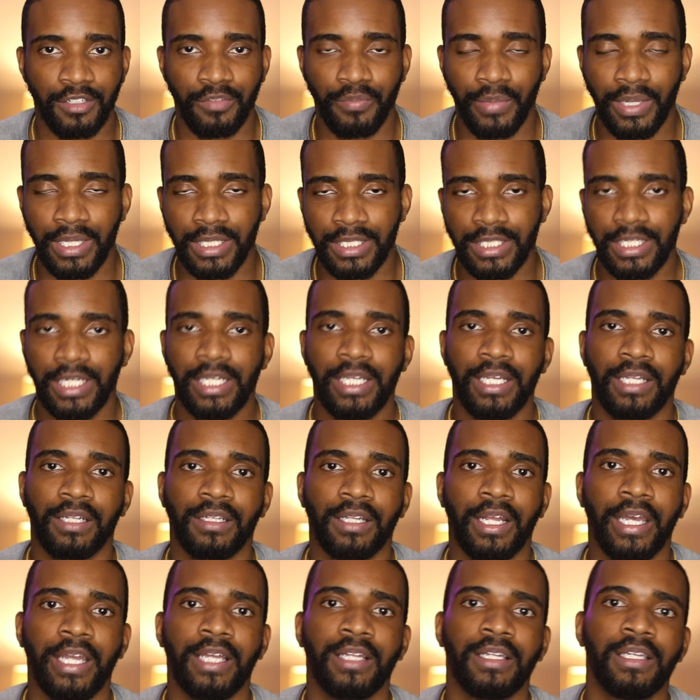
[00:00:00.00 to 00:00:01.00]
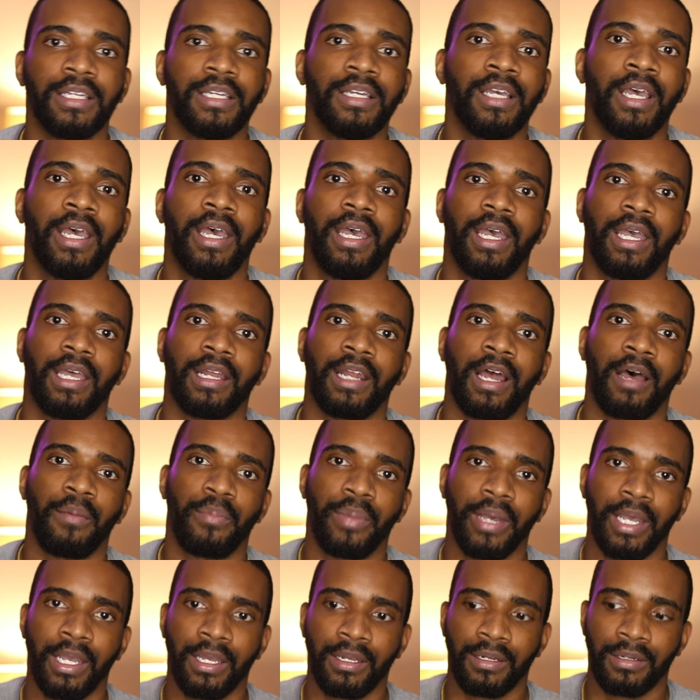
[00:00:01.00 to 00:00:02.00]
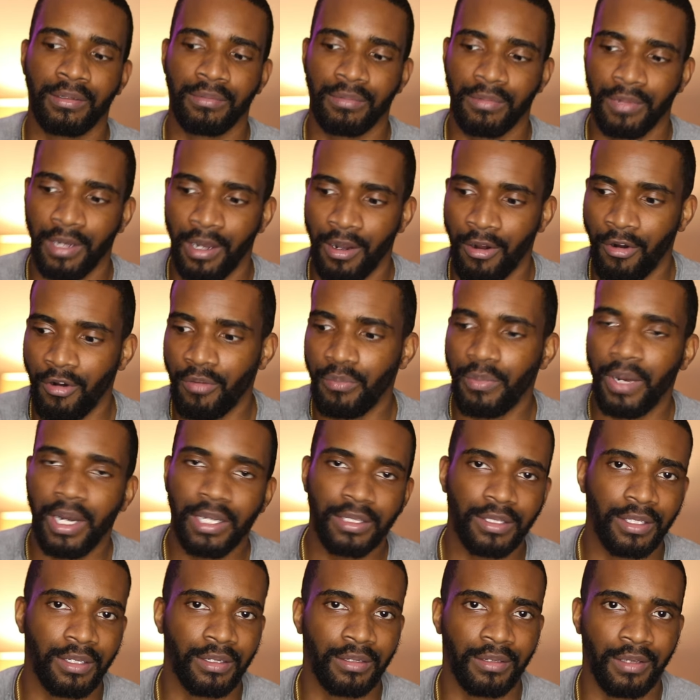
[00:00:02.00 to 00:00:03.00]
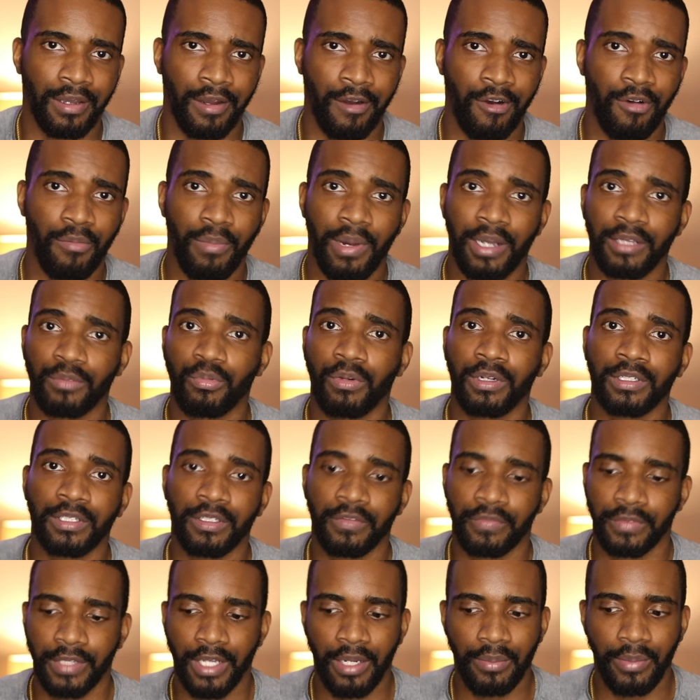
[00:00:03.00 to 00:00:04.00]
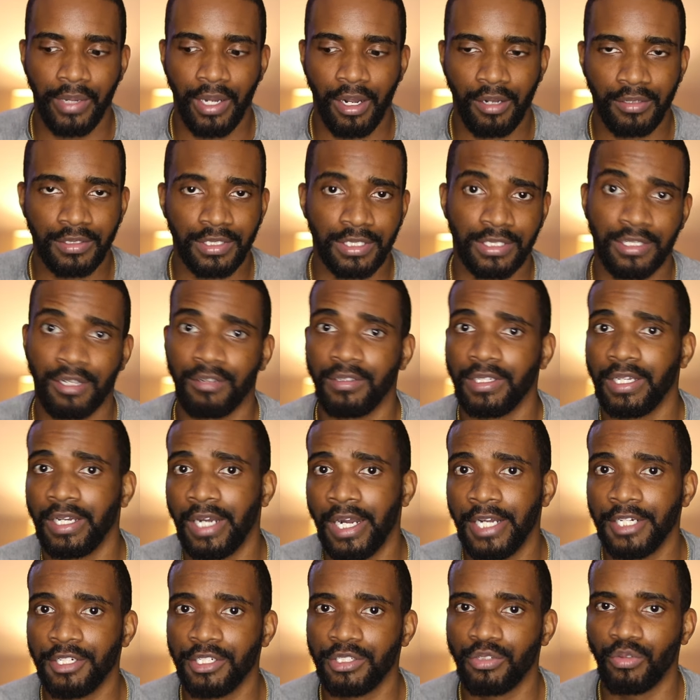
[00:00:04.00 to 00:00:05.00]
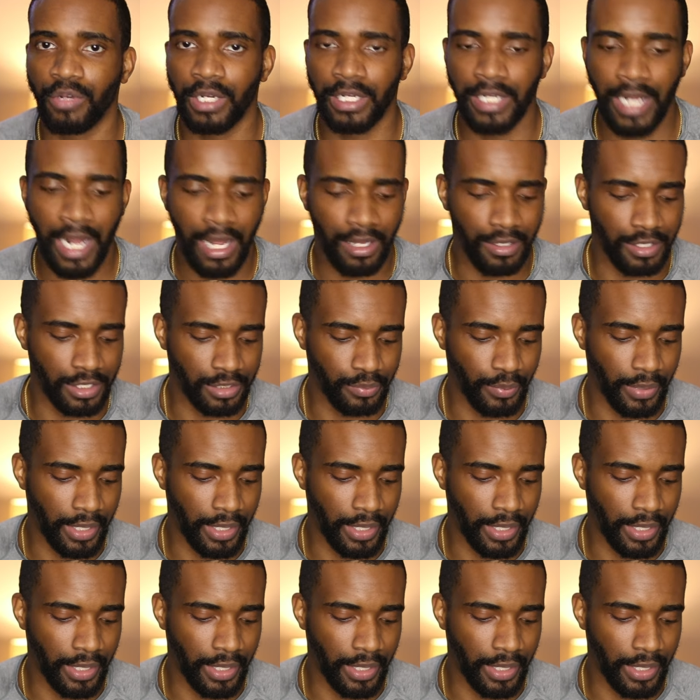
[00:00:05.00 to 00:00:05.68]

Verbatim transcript: you've been seeing lately, and I paid a whole month and a whole month worth of thumbnails. It's only $120,